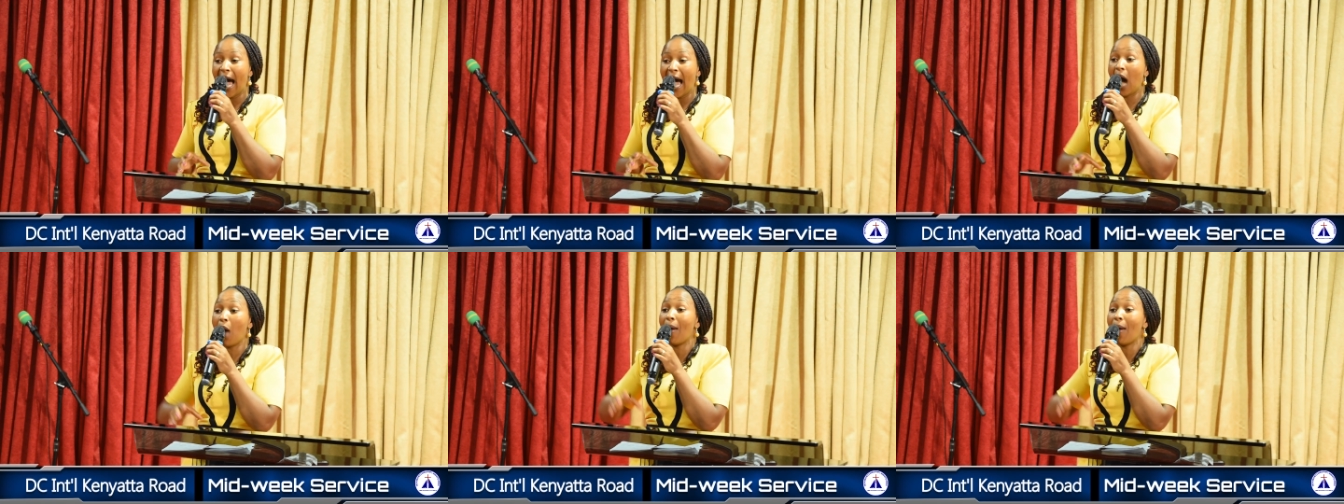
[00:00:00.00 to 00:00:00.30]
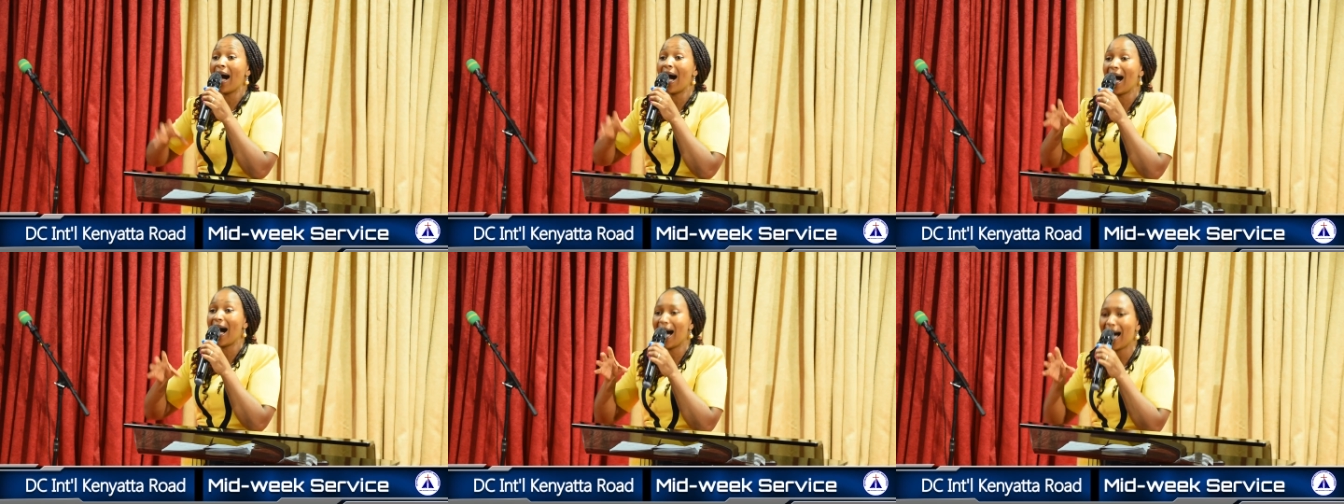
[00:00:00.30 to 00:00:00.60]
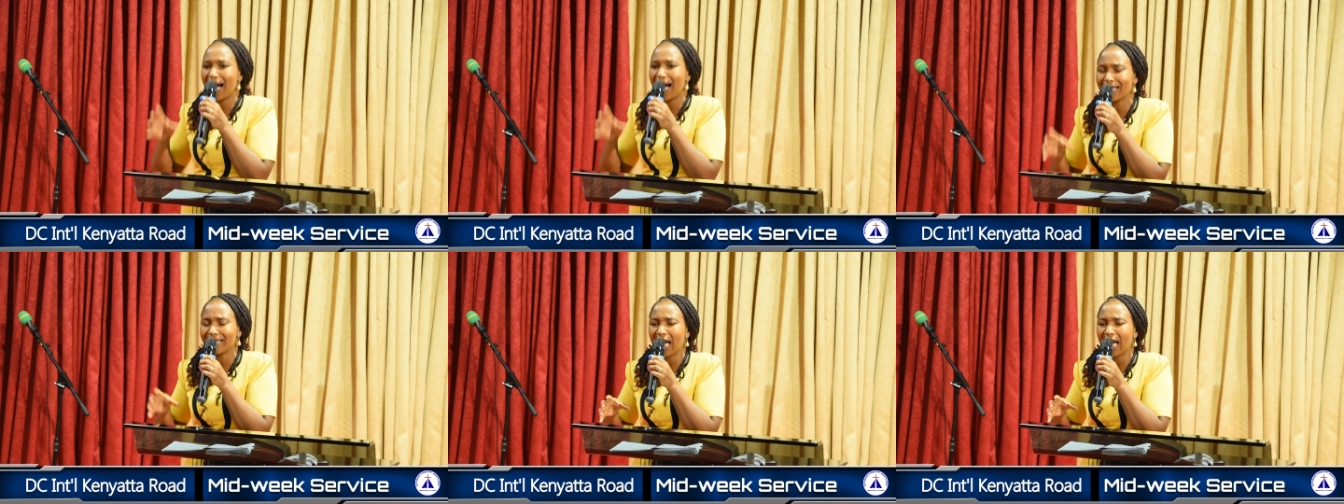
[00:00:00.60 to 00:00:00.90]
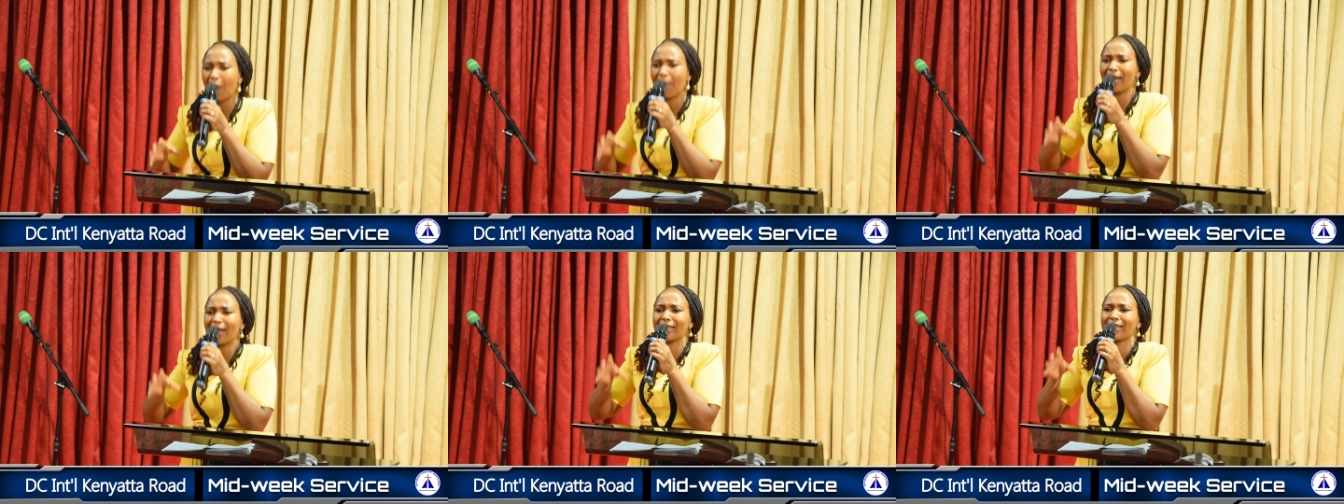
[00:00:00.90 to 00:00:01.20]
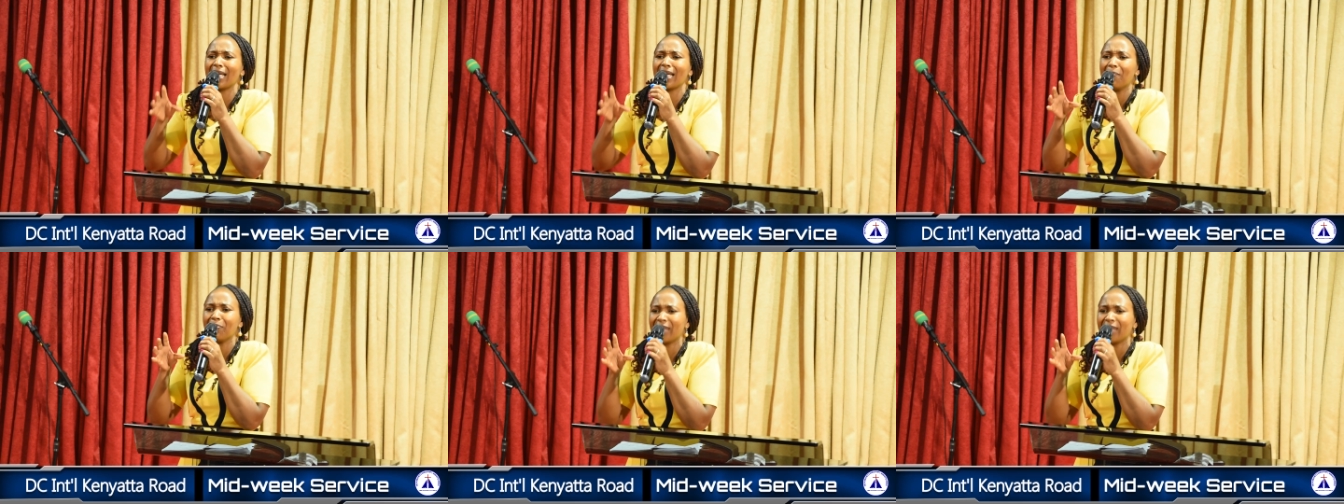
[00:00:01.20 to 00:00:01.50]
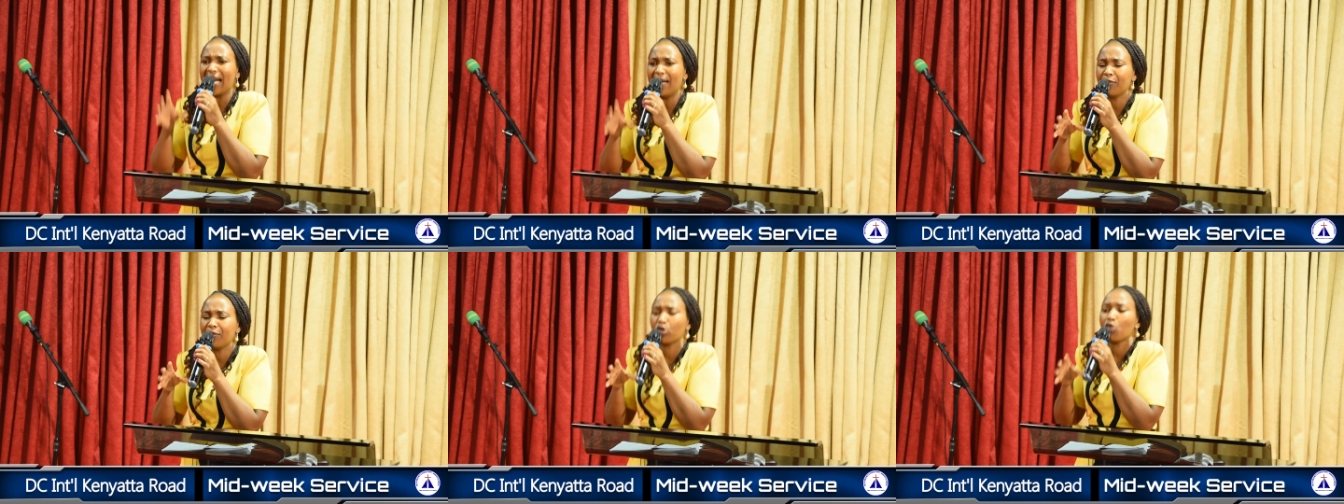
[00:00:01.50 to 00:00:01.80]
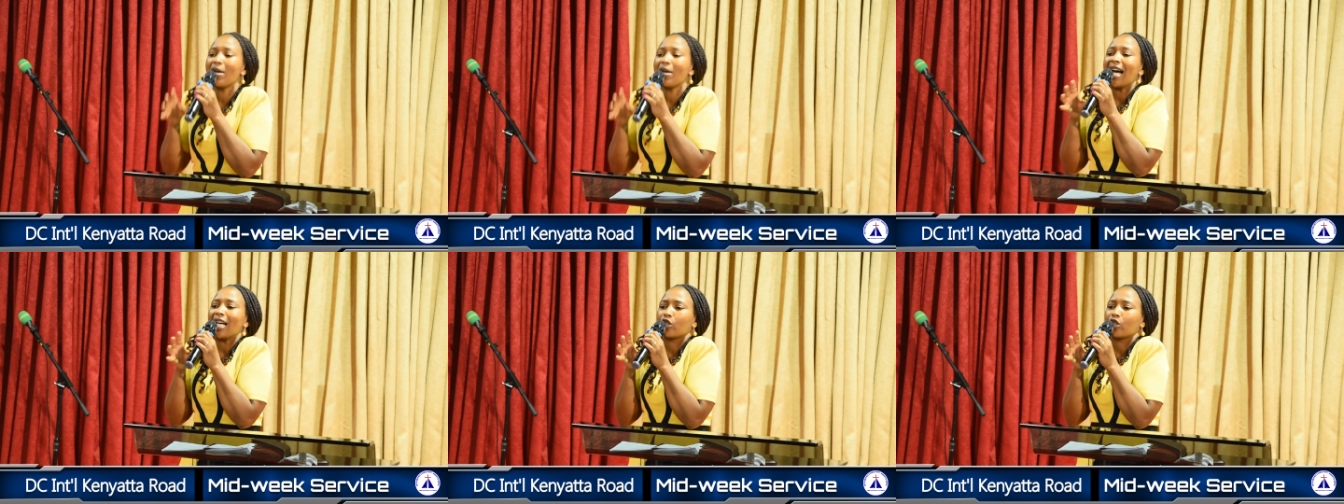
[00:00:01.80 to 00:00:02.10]
Our heart, our sometimes
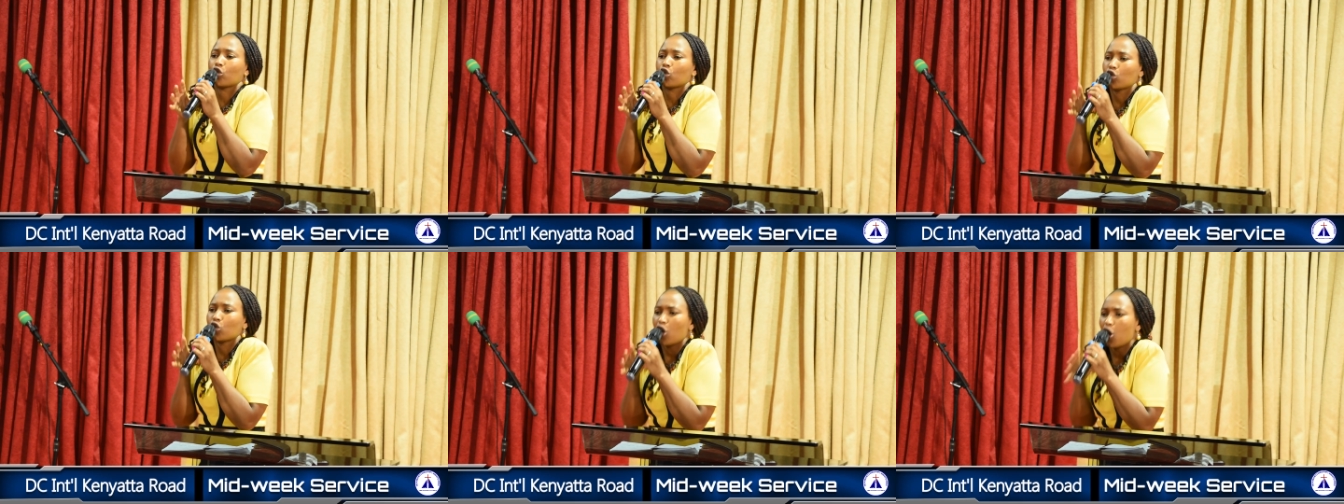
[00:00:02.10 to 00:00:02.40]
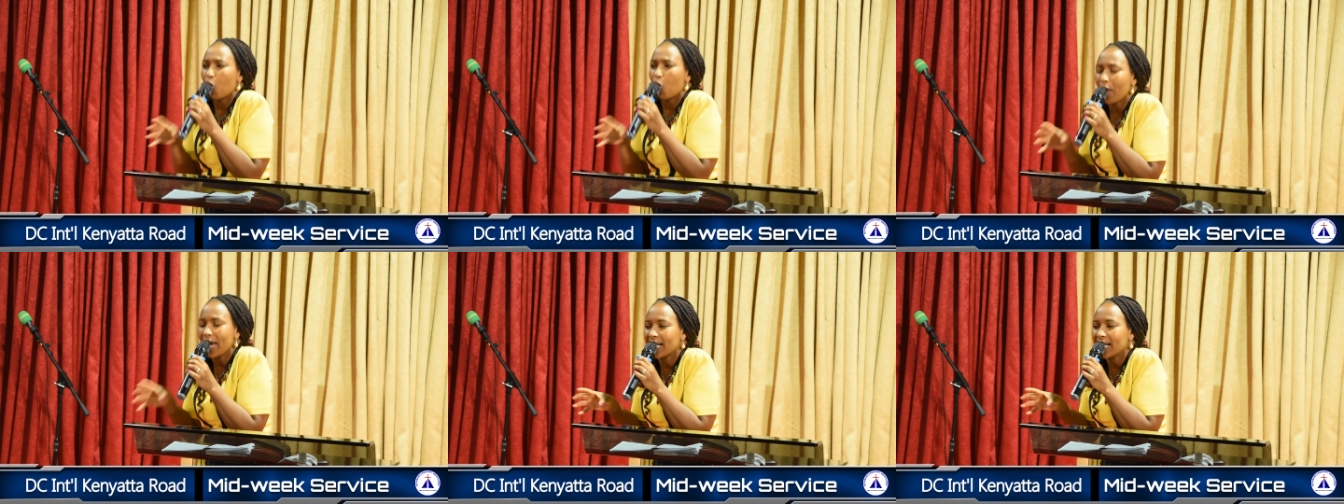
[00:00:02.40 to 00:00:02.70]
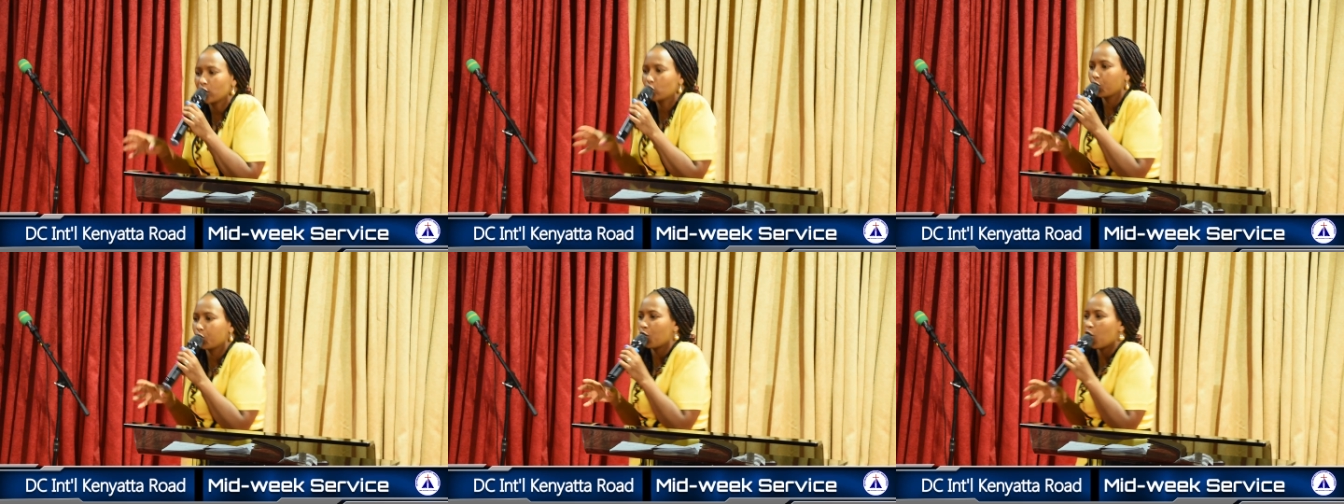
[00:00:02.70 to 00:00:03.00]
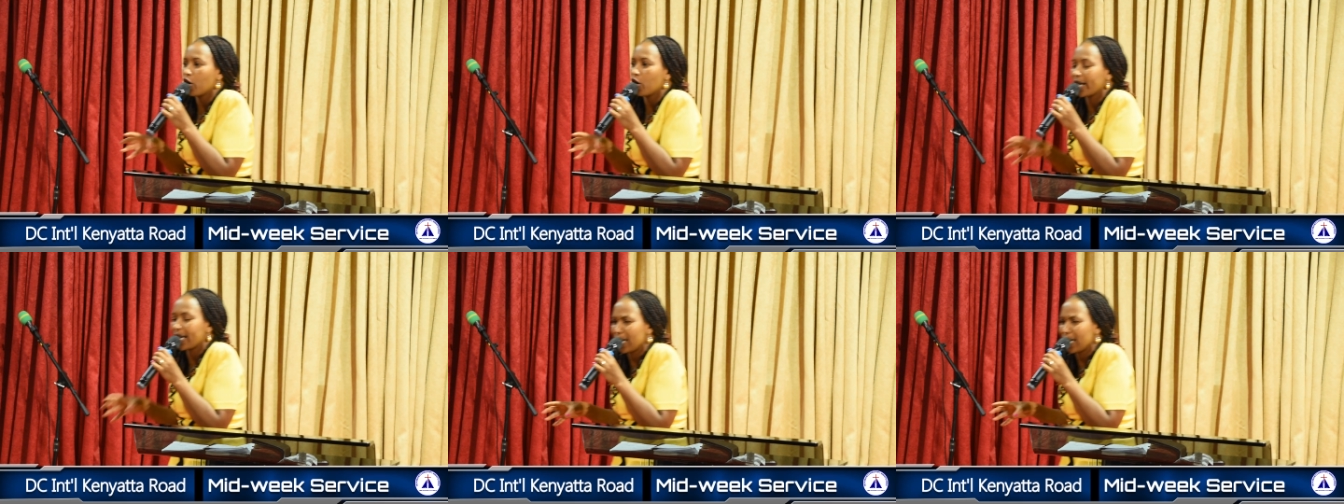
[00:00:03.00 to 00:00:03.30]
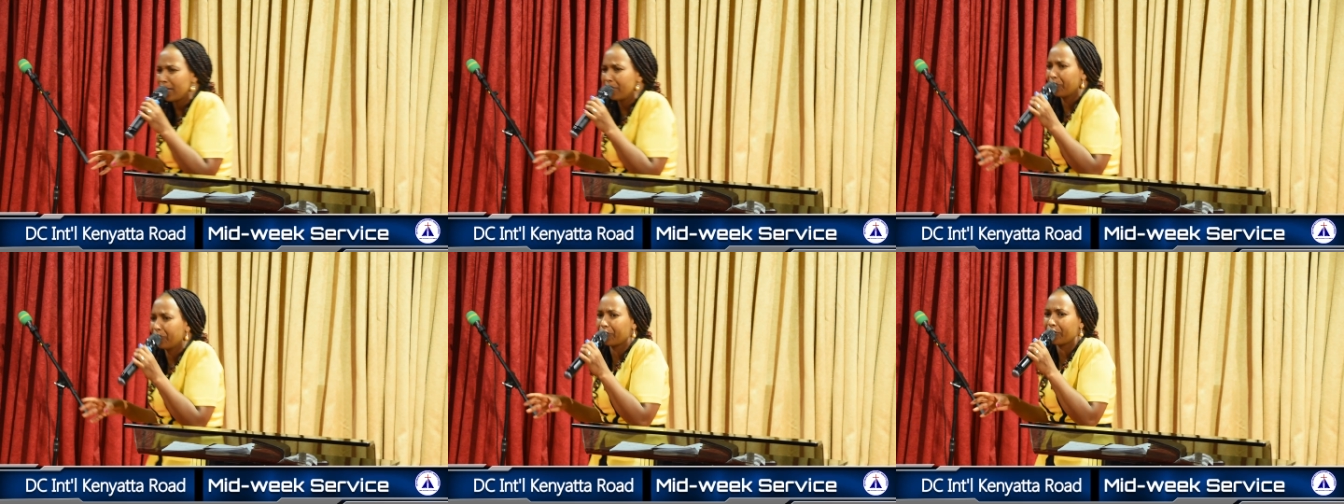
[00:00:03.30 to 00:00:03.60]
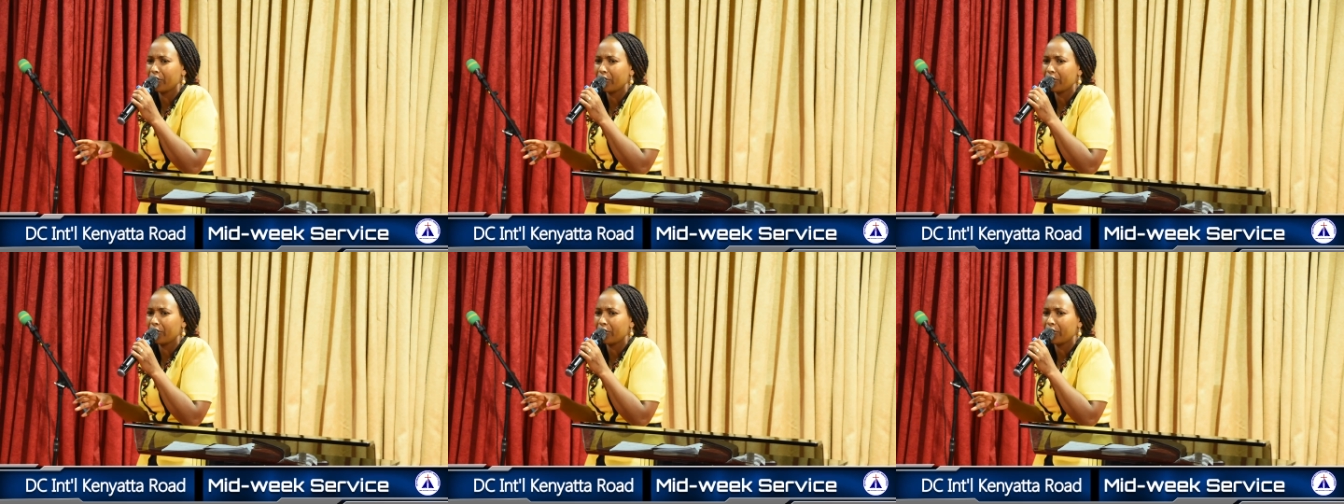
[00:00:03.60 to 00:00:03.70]
we are so weak to forgive.